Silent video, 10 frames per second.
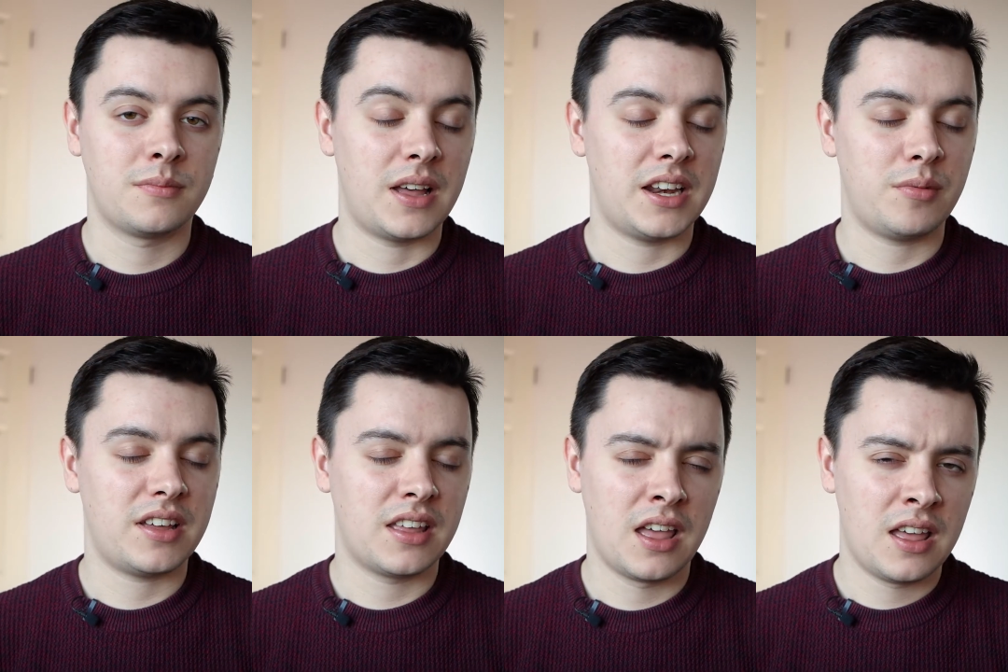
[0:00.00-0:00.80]
But
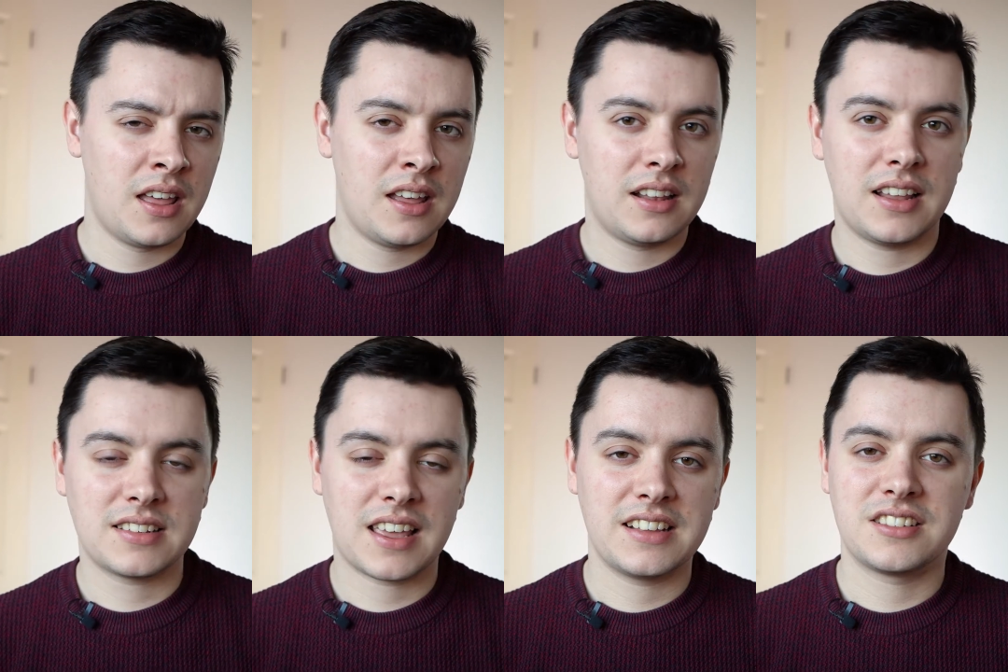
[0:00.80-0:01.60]
anyway,
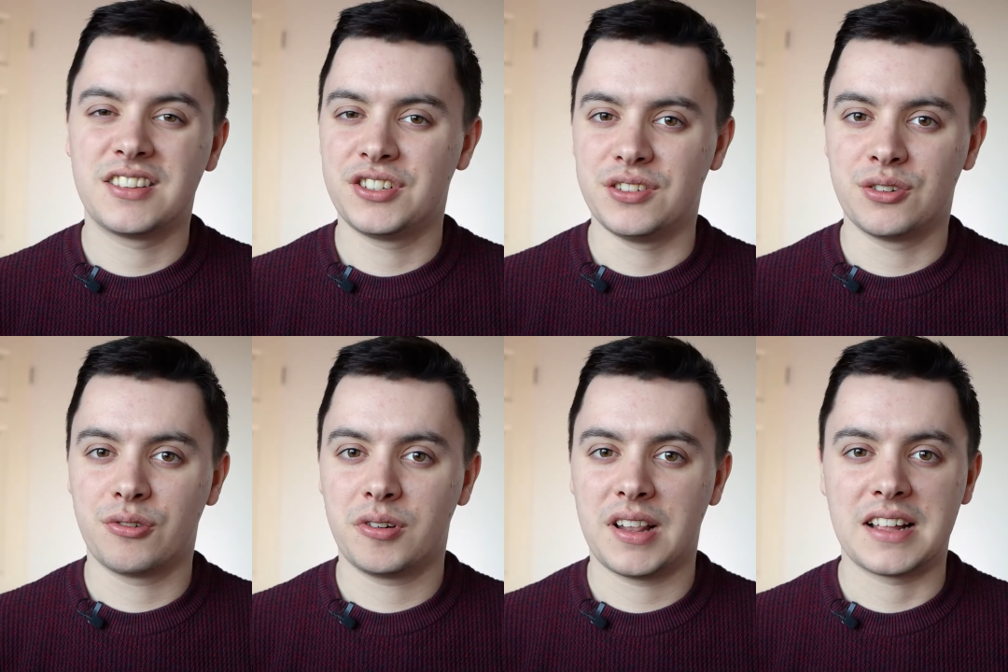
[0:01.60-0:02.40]
Let's get into the
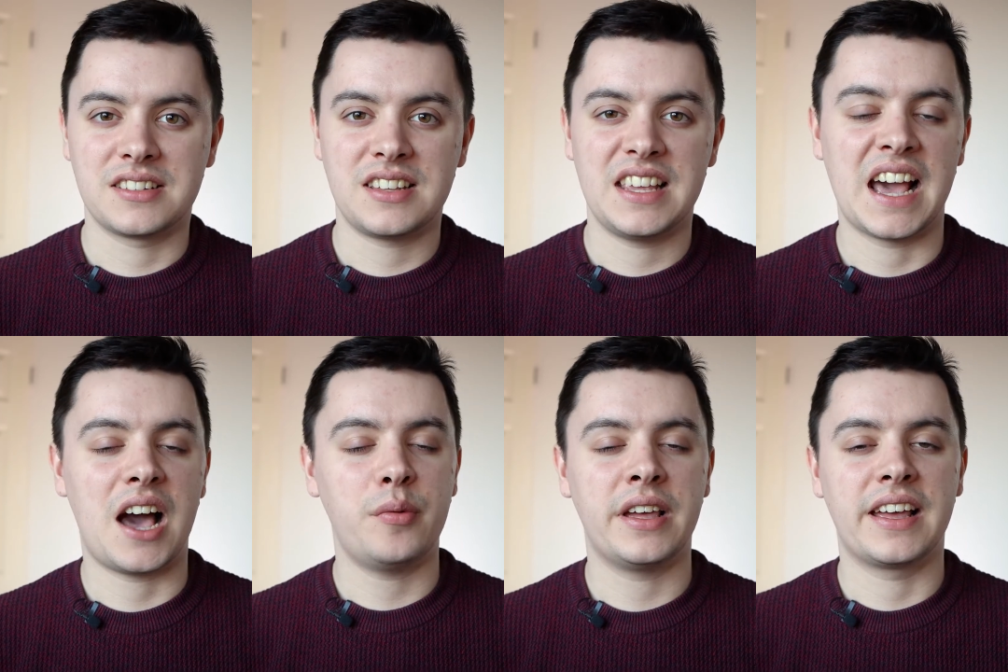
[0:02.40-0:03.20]
tutorial and see
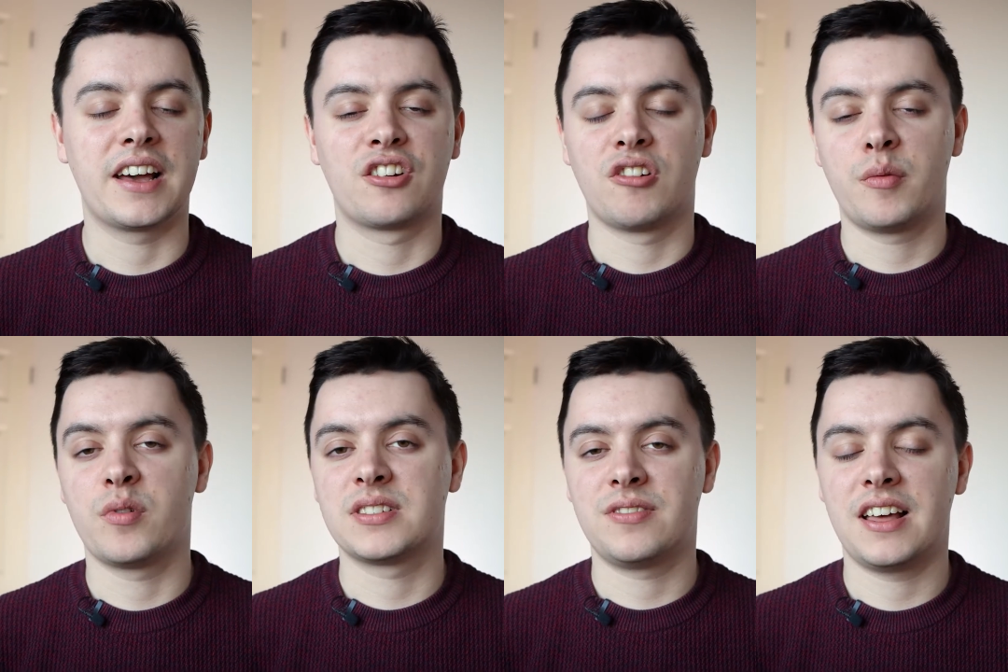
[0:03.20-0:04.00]
how we can get Chrome
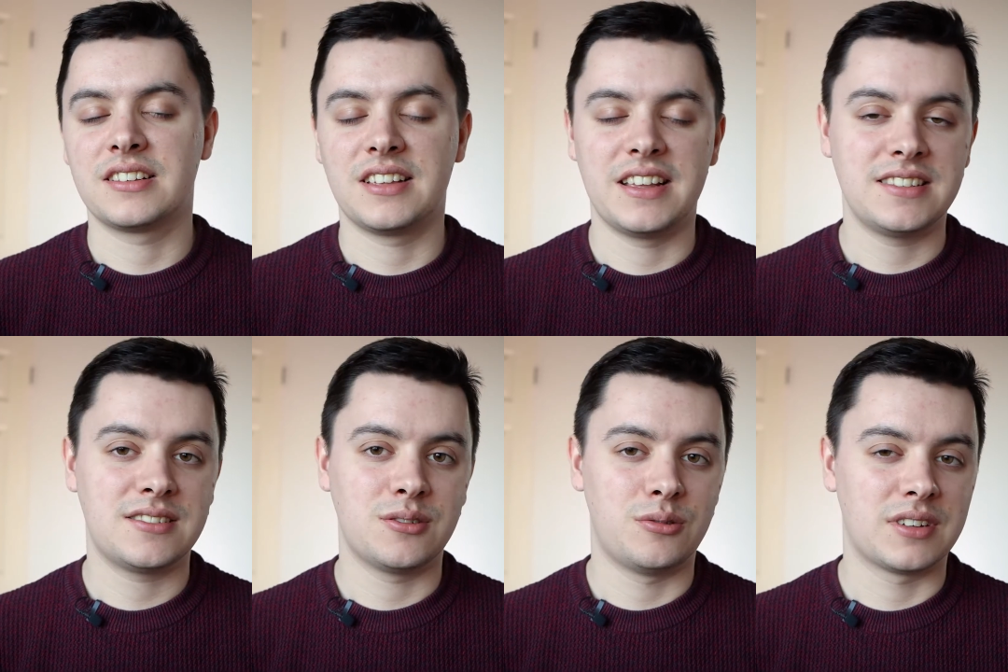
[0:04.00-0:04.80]
OS Flex
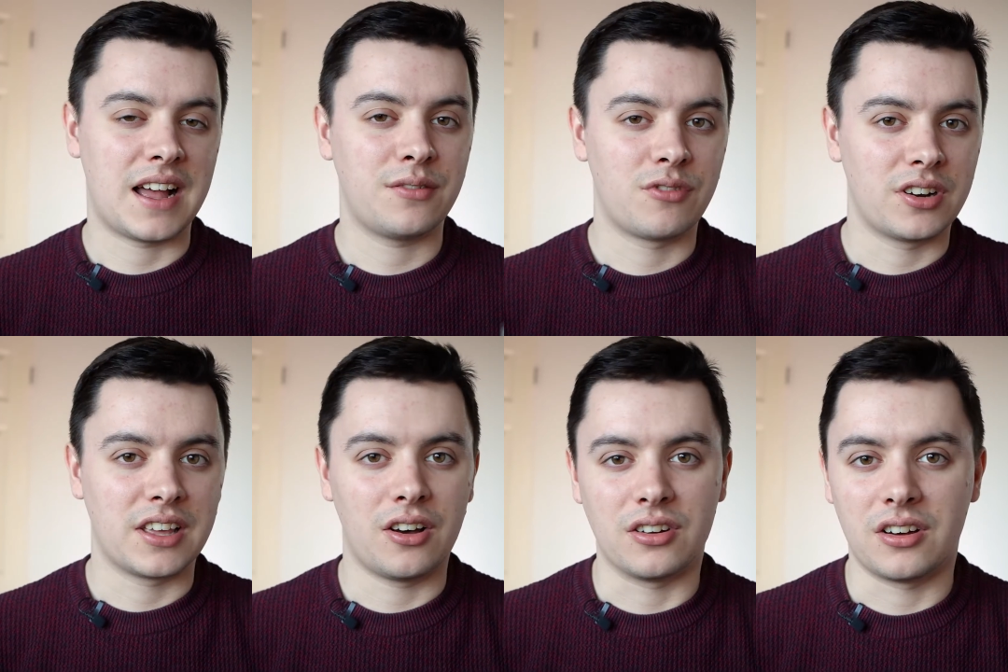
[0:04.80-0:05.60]
installed and
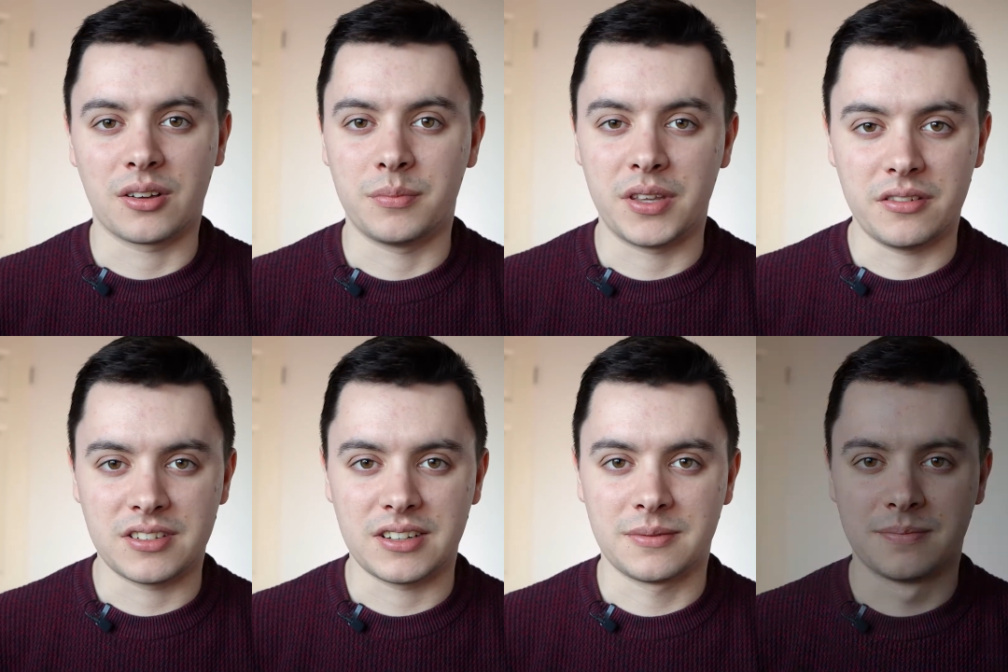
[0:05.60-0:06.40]
running on our computer.